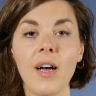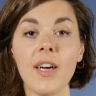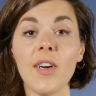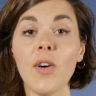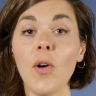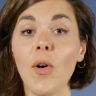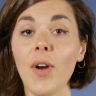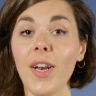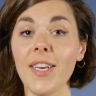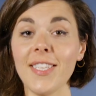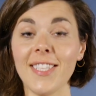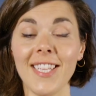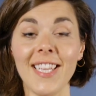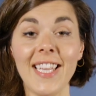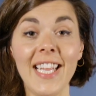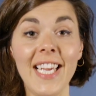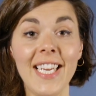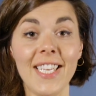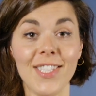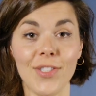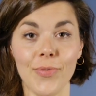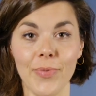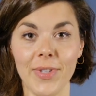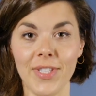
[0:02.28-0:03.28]
According to the
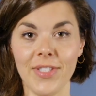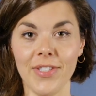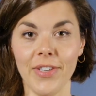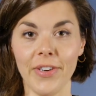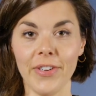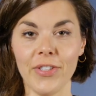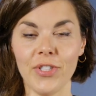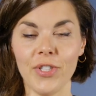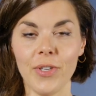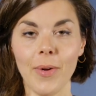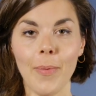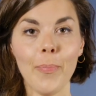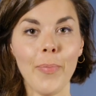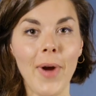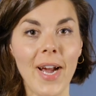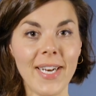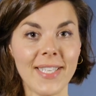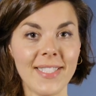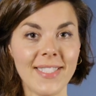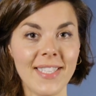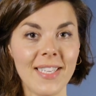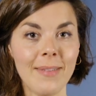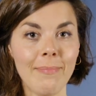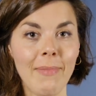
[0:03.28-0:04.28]
latest research,
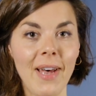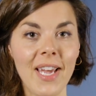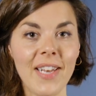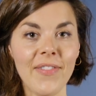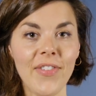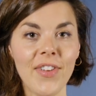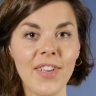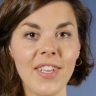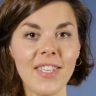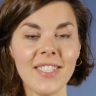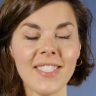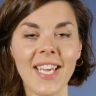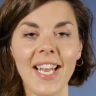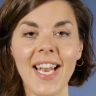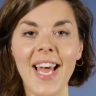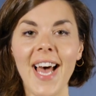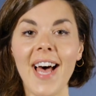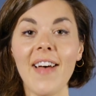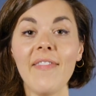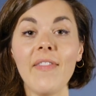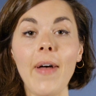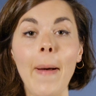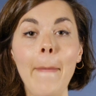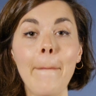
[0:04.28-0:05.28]
practicing mindfulness can
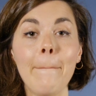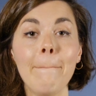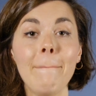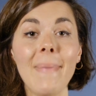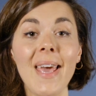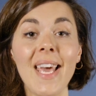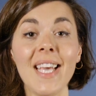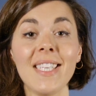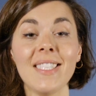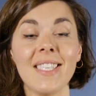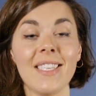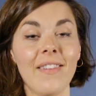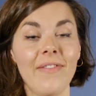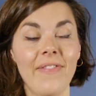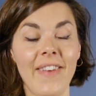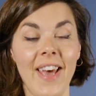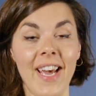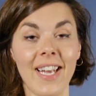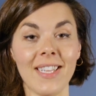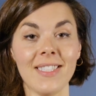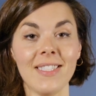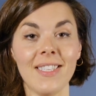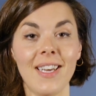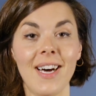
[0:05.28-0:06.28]
have amazing
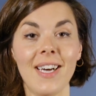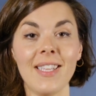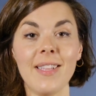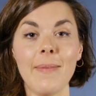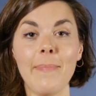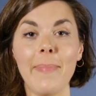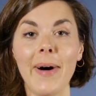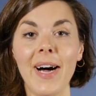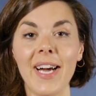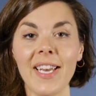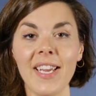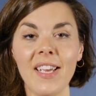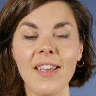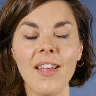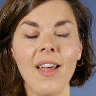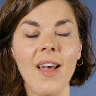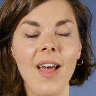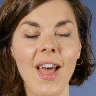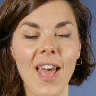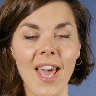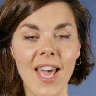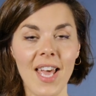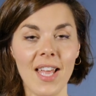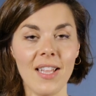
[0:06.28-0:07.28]
effects on the
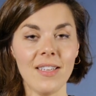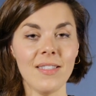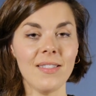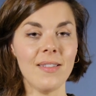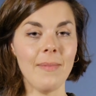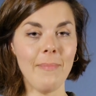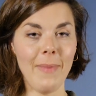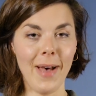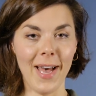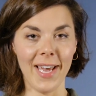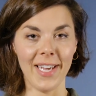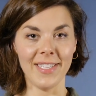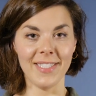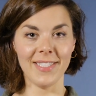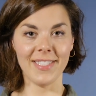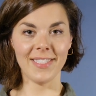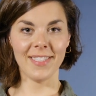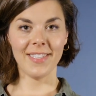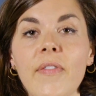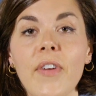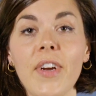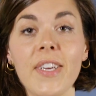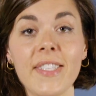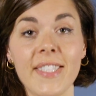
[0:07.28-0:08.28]
body and the mind.
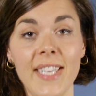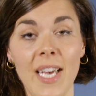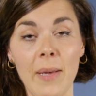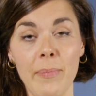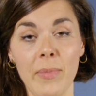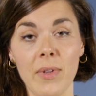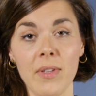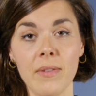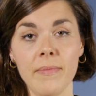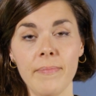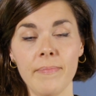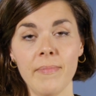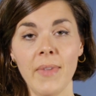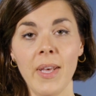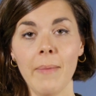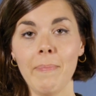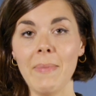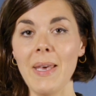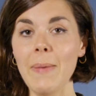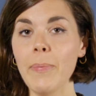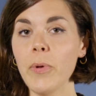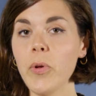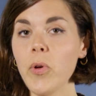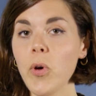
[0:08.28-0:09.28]
For example,
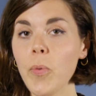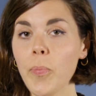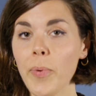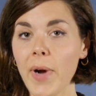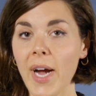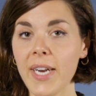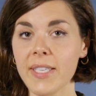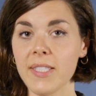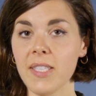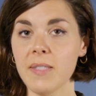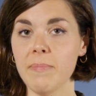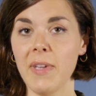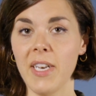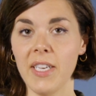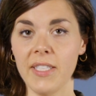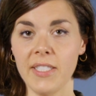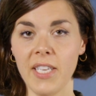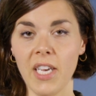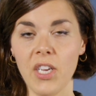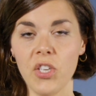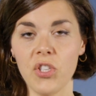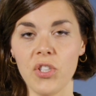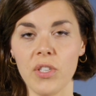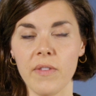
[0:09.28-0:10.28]
people who practice
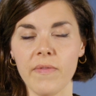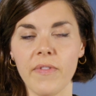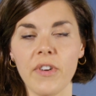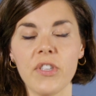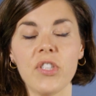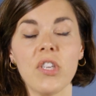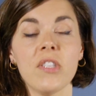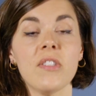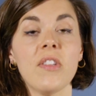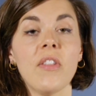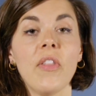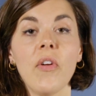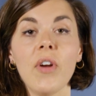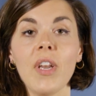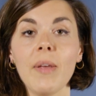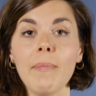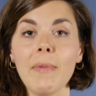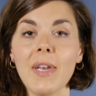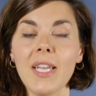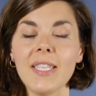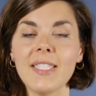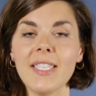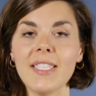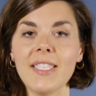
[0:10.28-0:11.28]
meditation for just 30
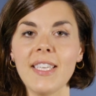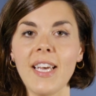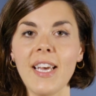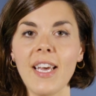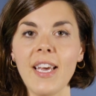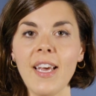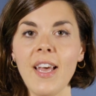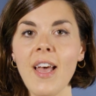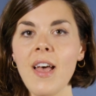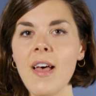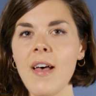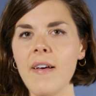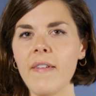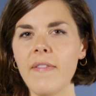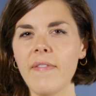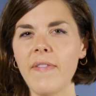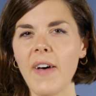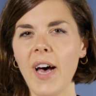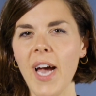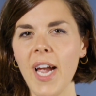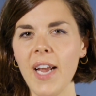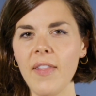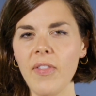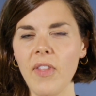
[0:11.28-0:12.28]
minutes a day
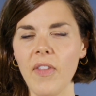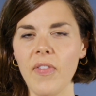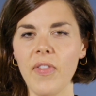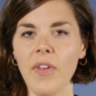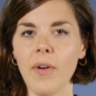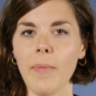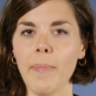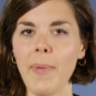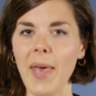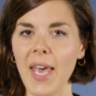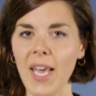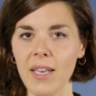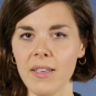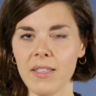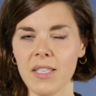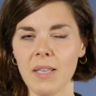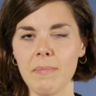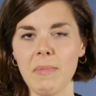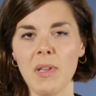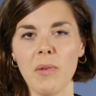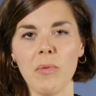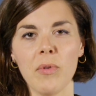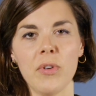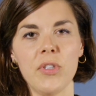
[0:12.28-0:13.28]
find that their pain
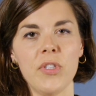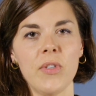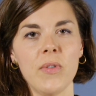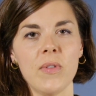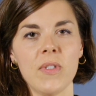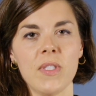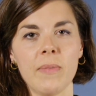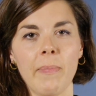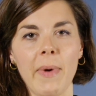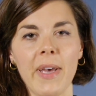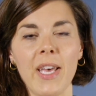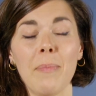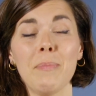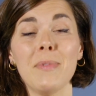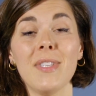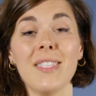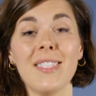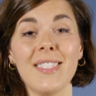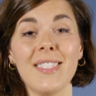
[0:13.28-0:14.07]
can be reduced by up to